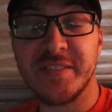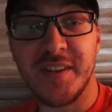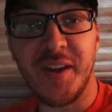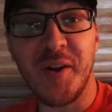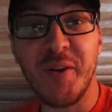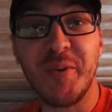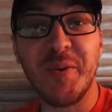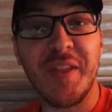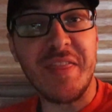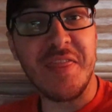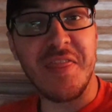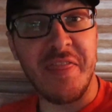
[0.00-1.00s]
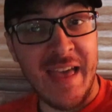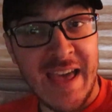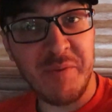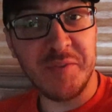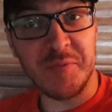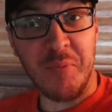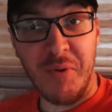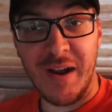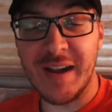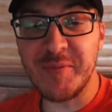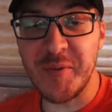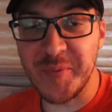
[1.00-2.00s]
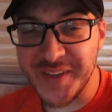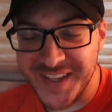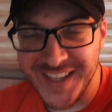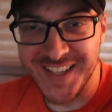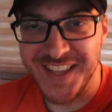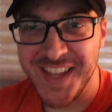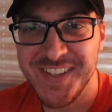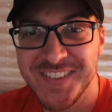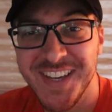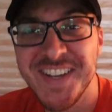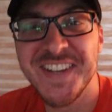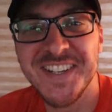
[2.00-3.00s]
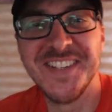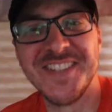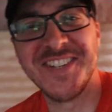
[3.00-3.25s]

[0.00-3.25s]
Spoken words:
So that was probably, that's got a good